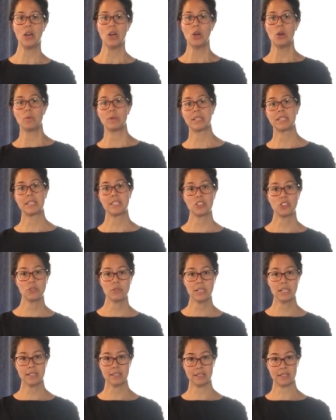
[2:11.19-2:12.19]
when the tissues
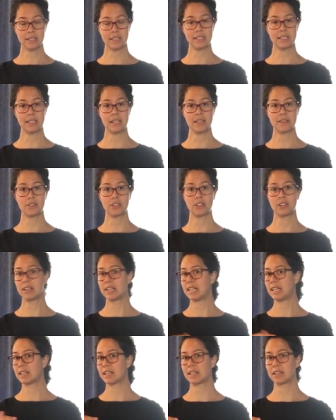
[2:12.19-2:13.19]
get stuck together,
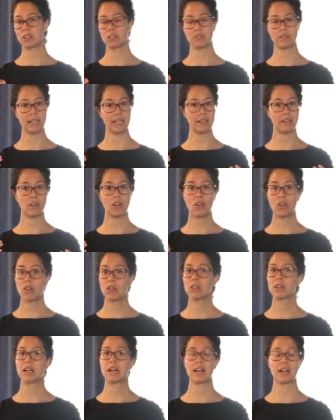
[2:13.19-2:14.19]
it can create
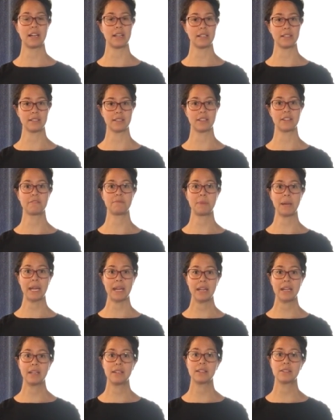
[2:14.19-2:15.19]
all kinds of
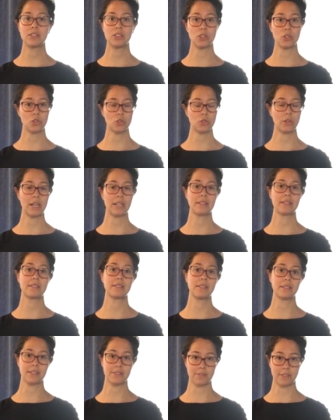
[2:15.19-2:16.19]
pain, distress,
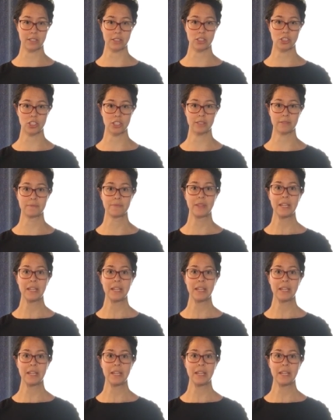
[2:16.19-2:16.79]
dysfunction.